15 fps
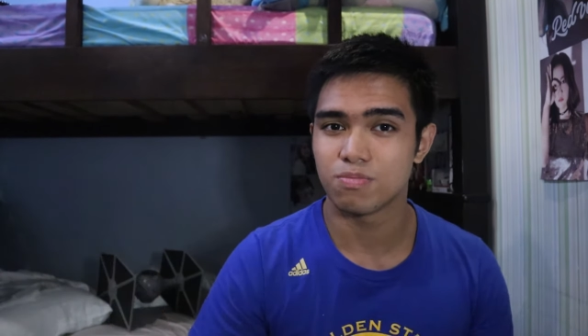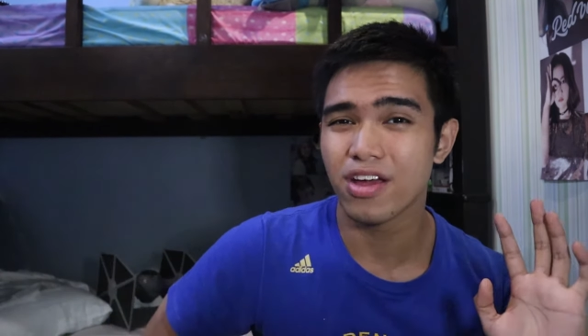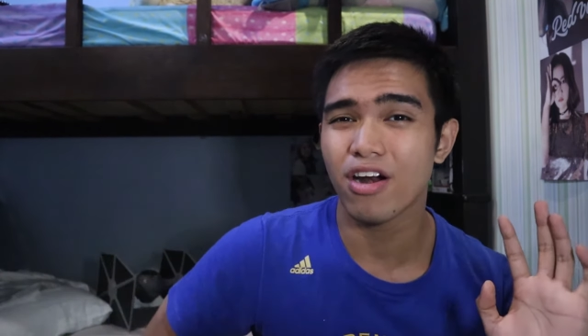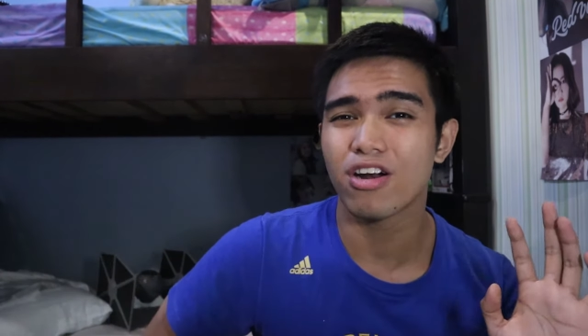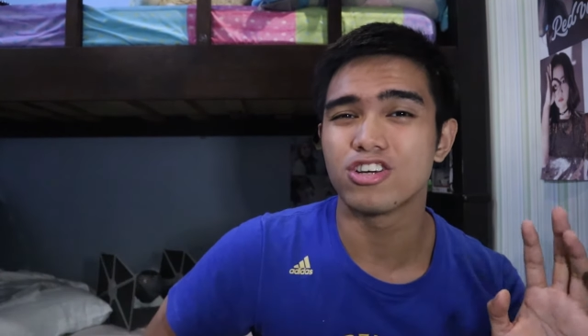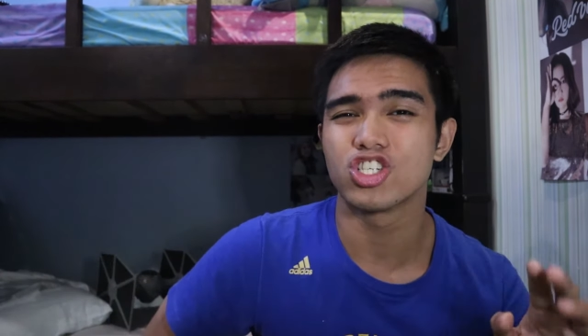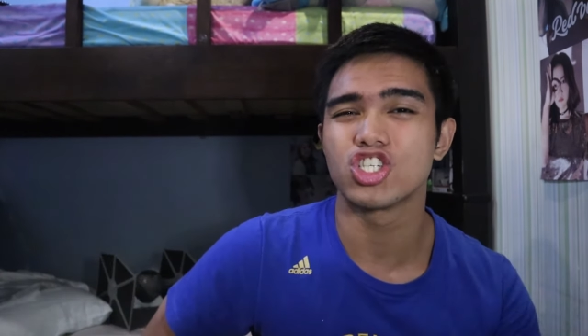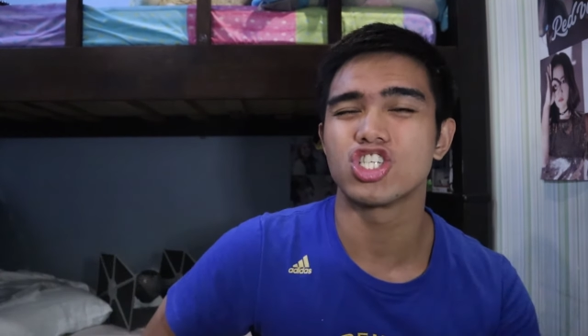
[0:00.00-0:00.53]

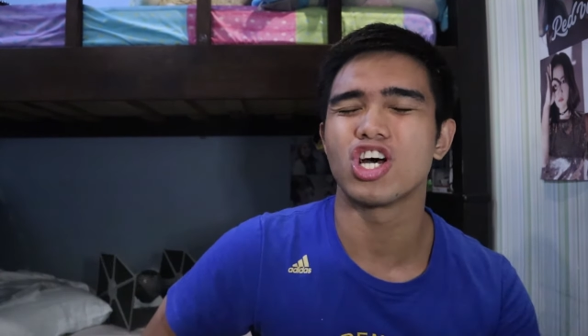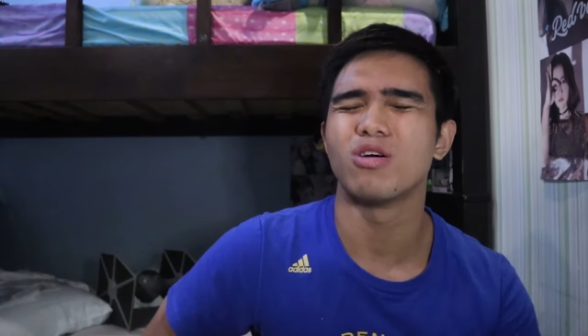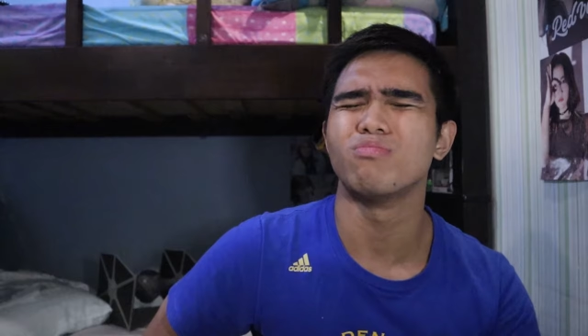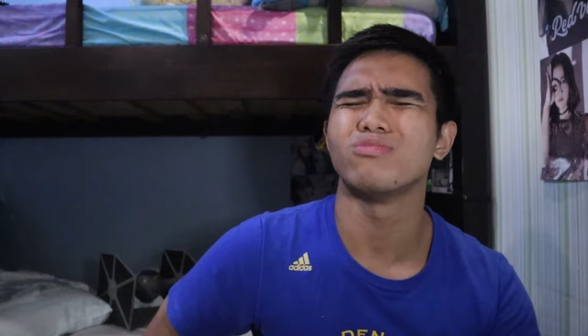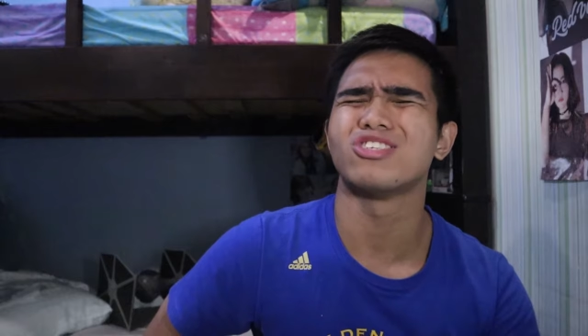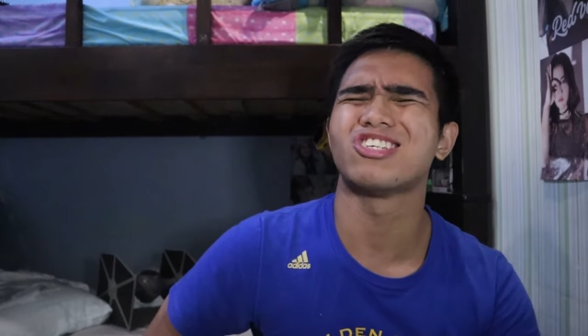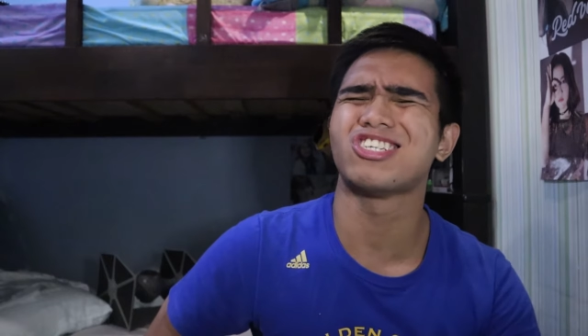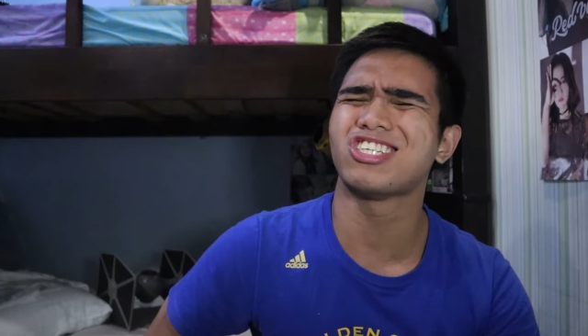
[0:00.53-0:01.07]
There are
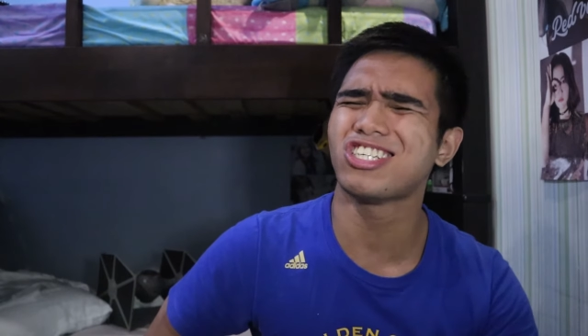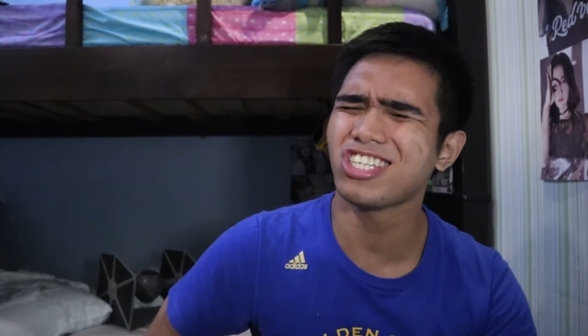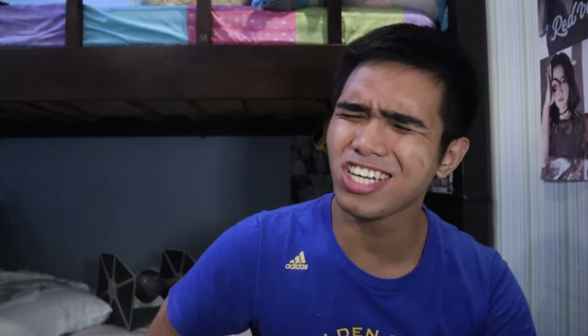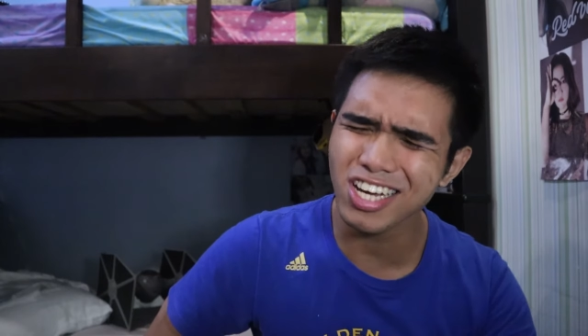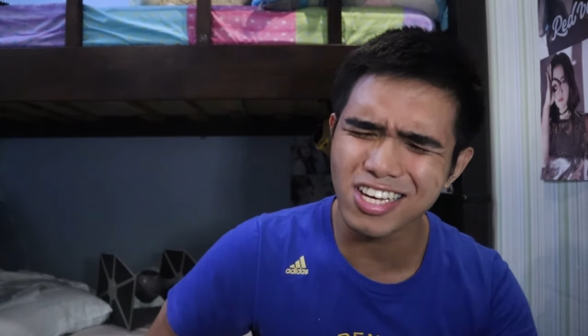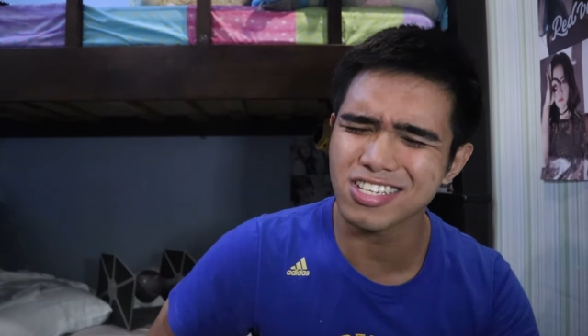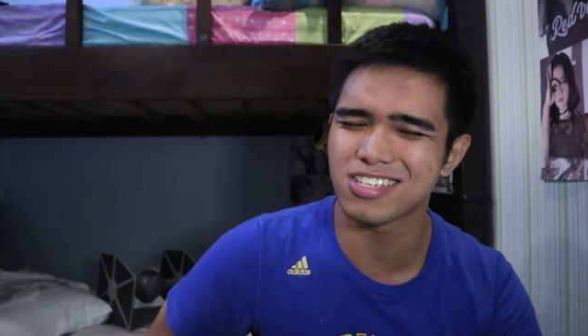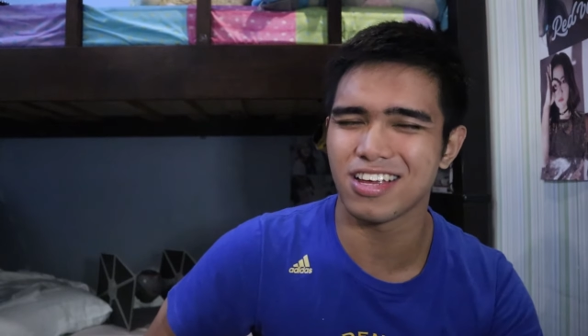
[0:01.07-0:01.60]
some
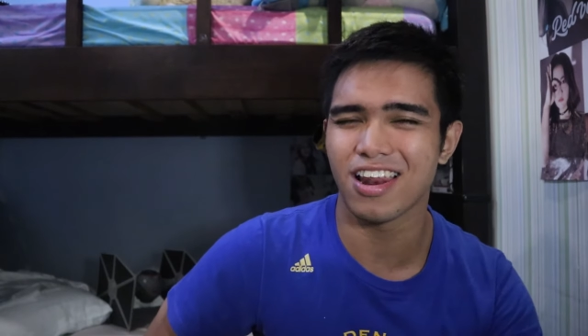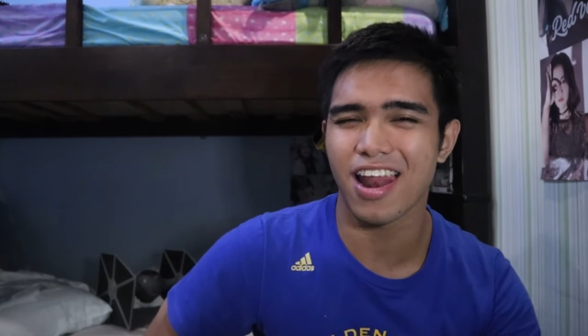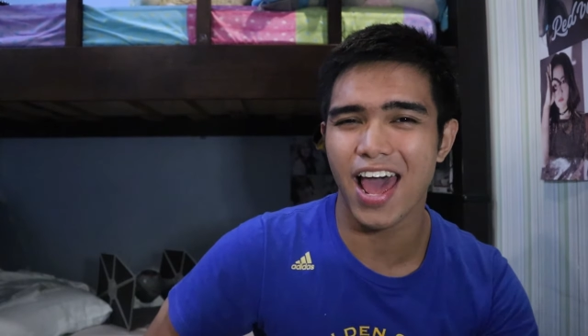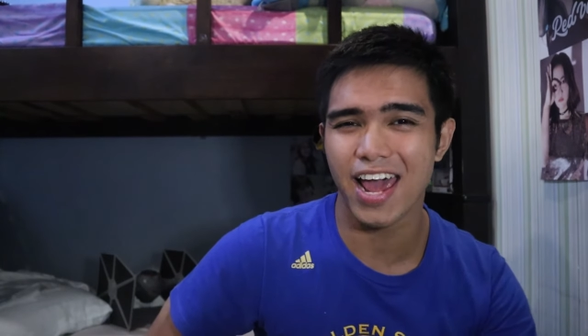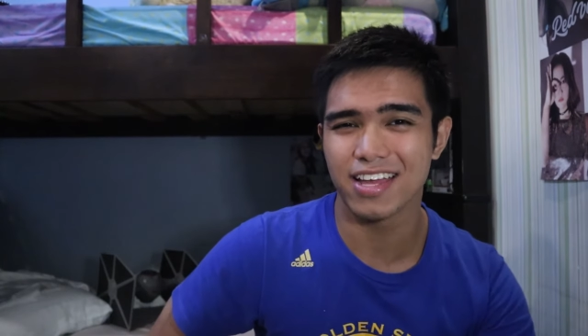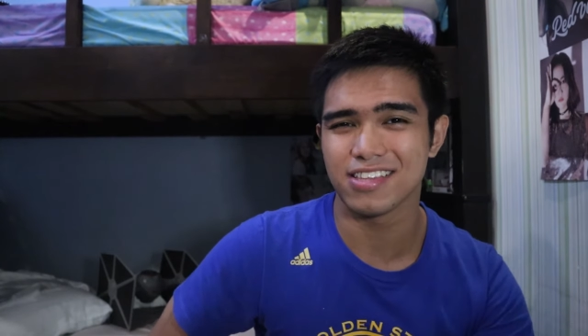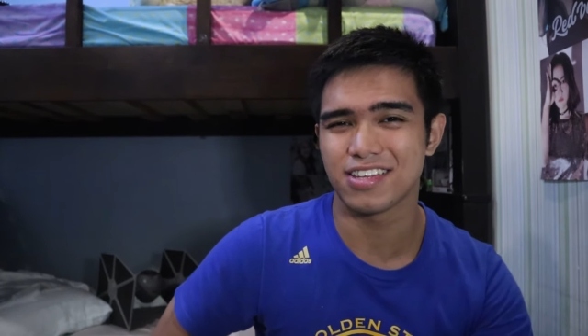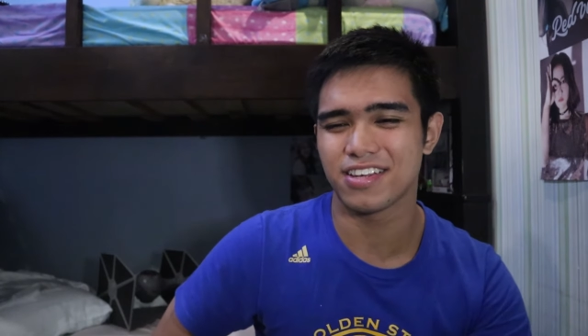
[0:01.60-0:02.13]
cheesy
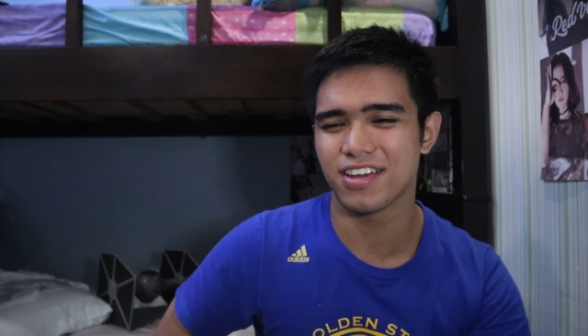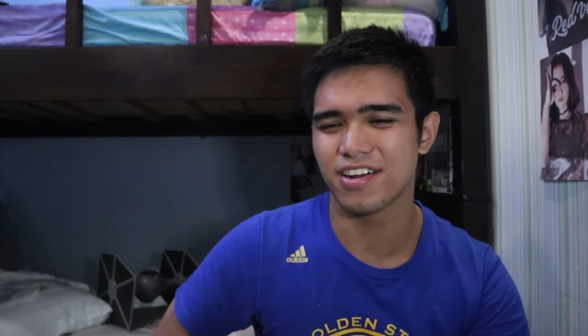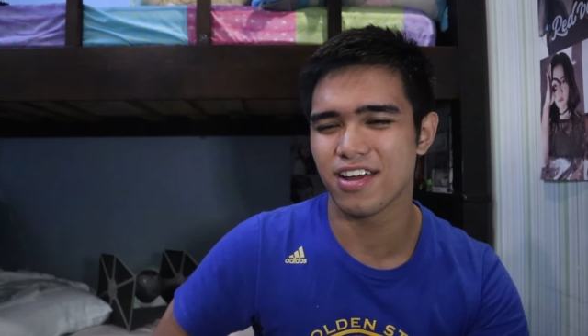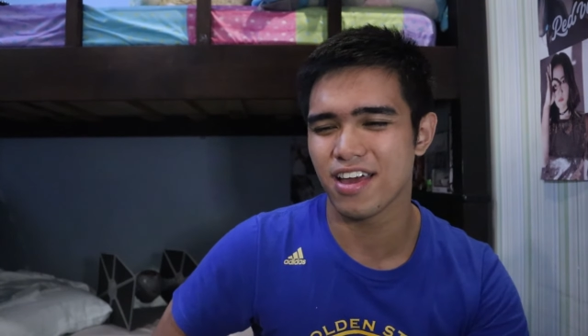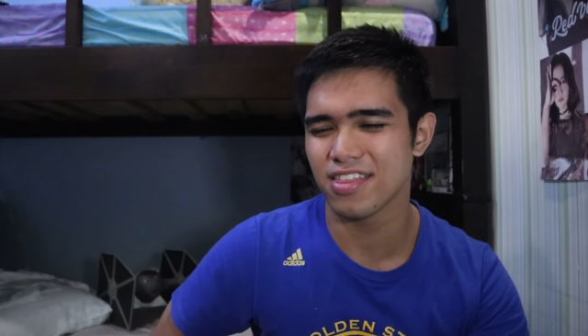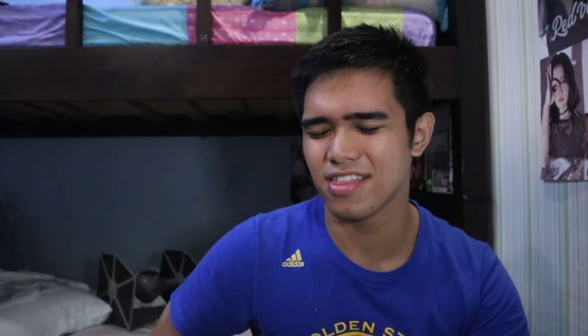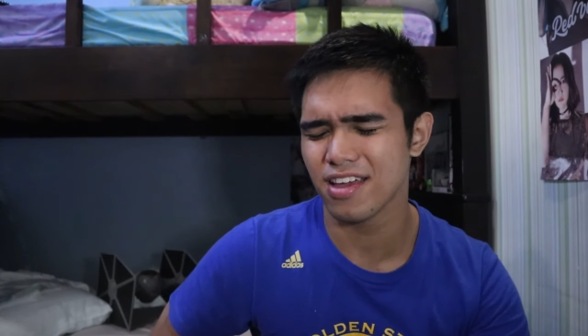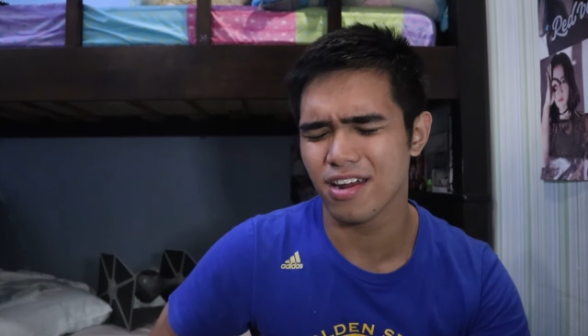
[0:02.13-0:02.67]
lines
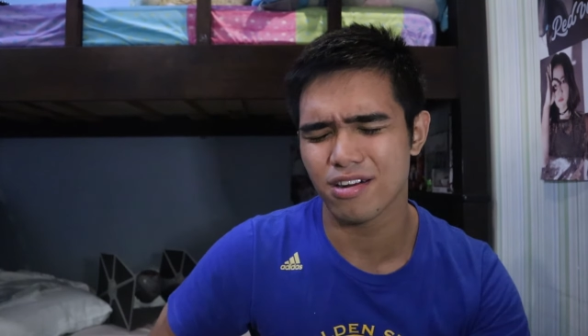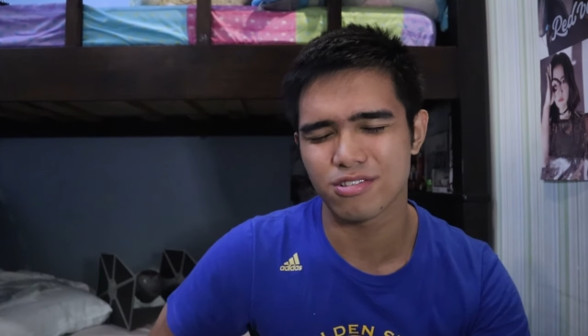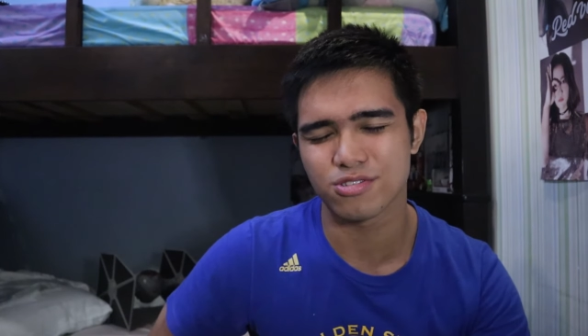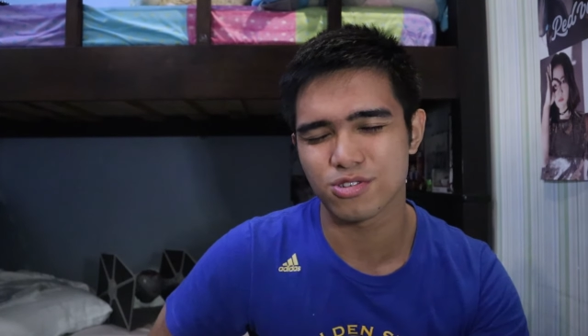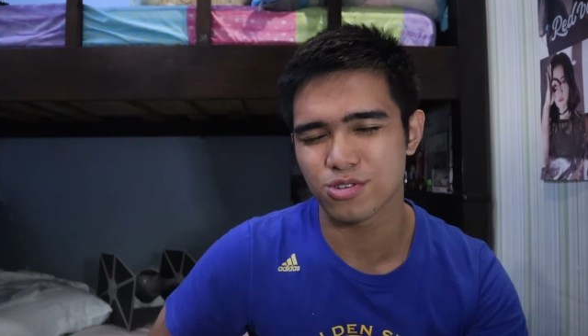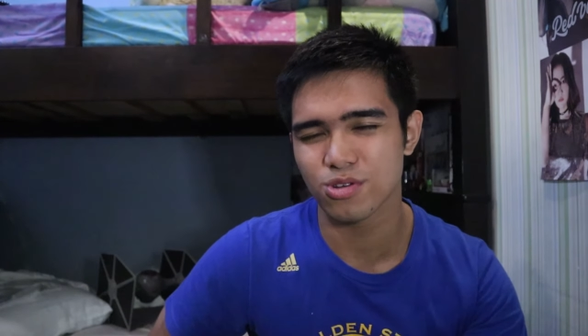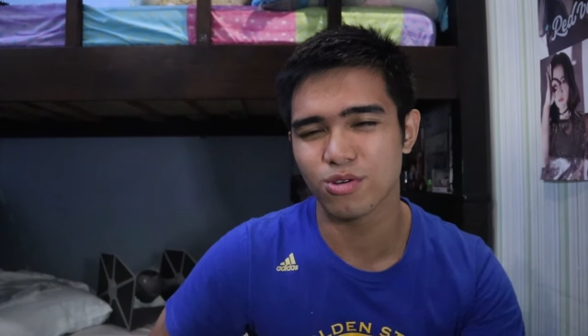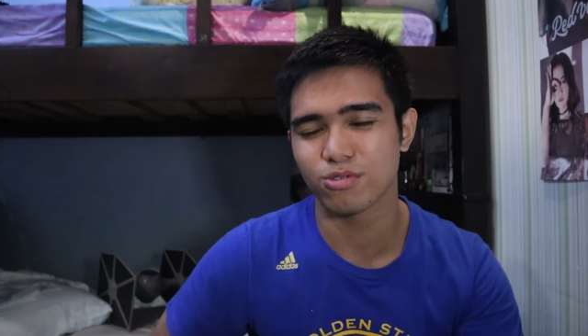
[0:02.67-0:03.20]
here and they are
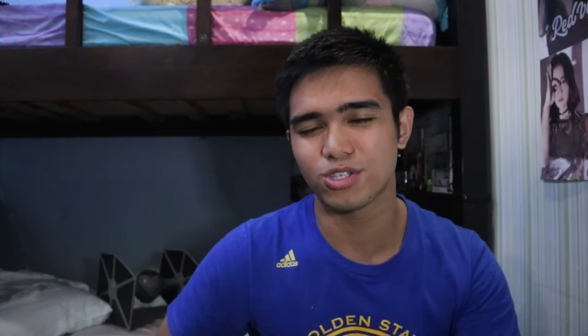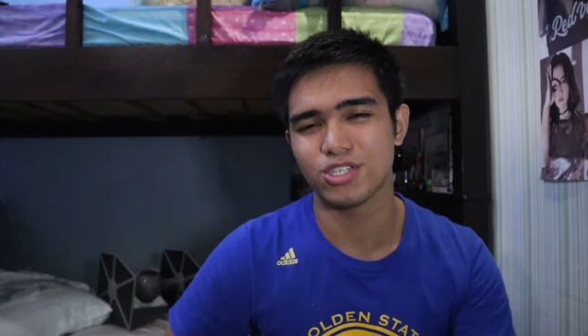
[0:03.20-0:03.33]
so